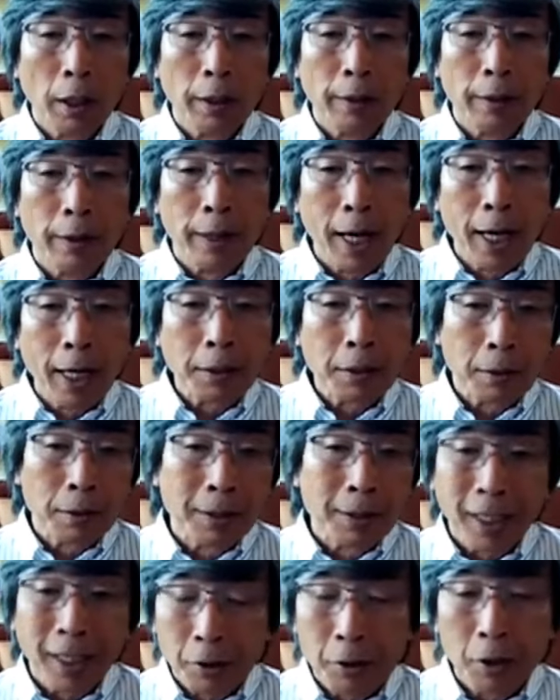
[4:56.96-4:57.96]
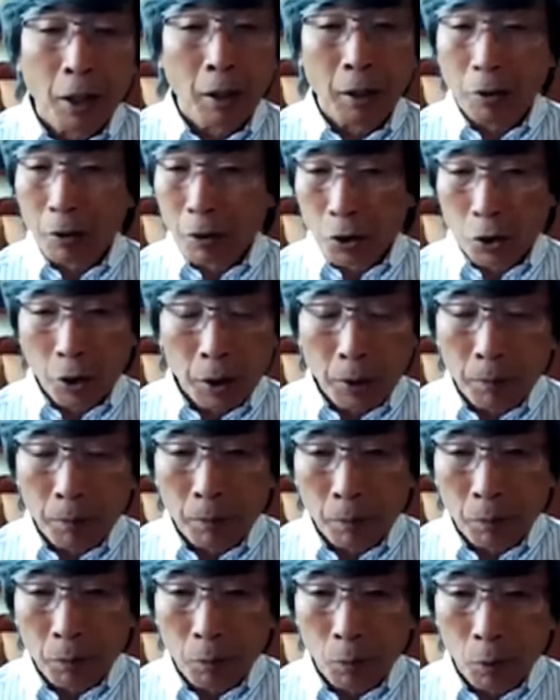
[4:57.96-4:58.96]
That technology
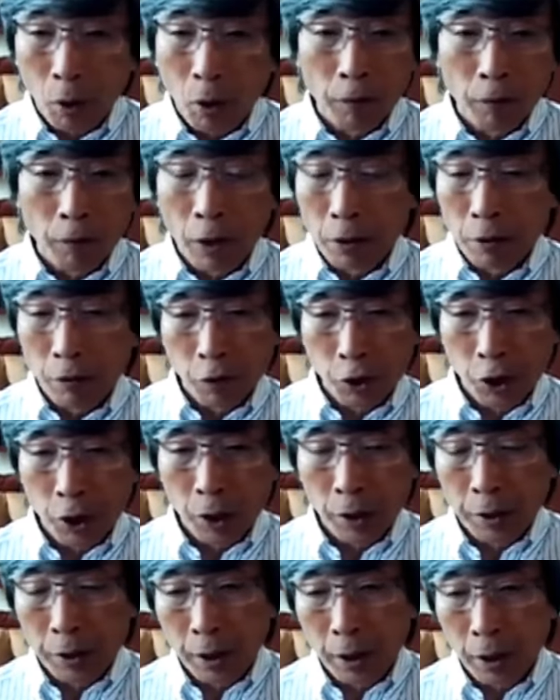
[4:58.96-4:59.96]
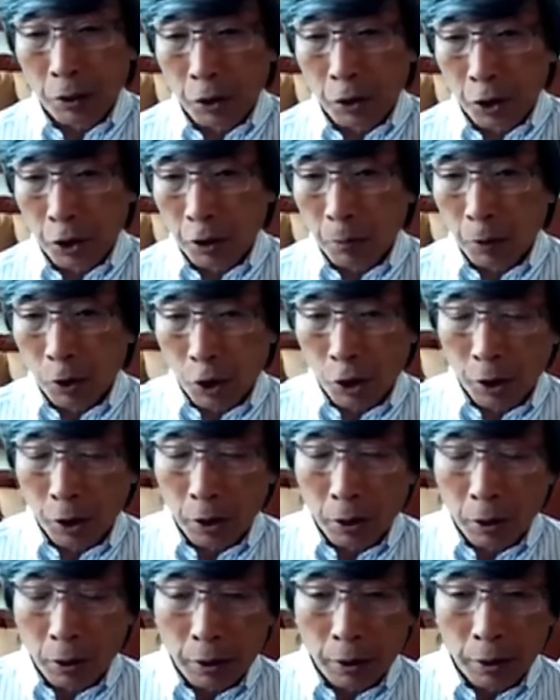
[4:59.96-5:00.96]
of artificial intelligence,
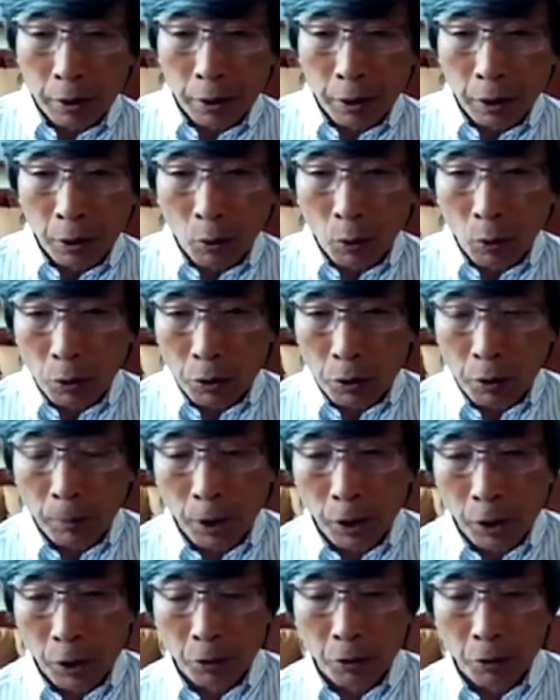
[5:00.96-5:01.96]
machine learning, automation,